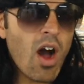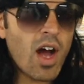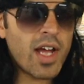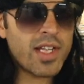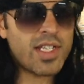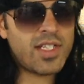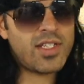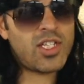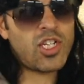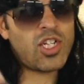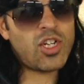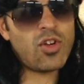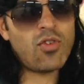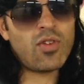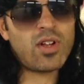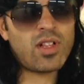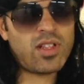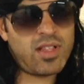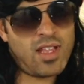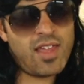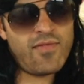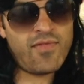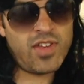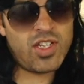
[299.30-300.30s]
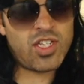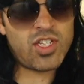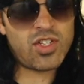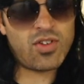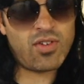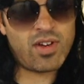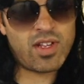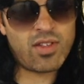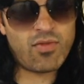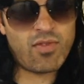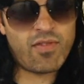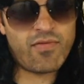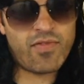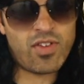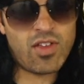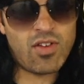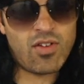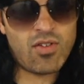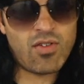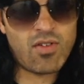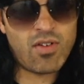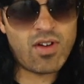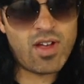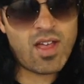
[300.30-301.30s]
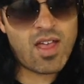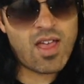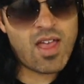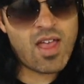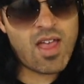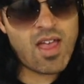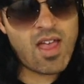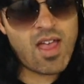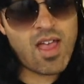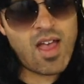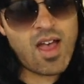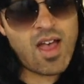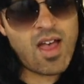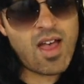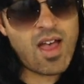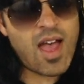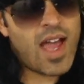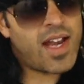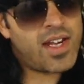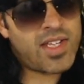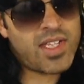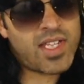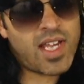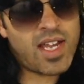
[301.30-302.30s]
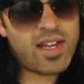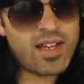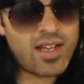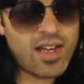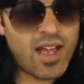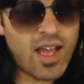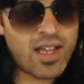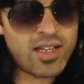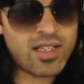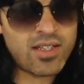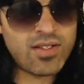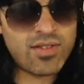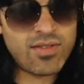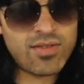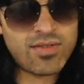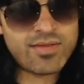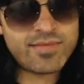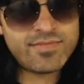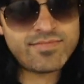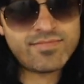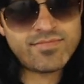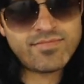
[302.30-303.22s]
ought to show cleavage during the review. I decided not to.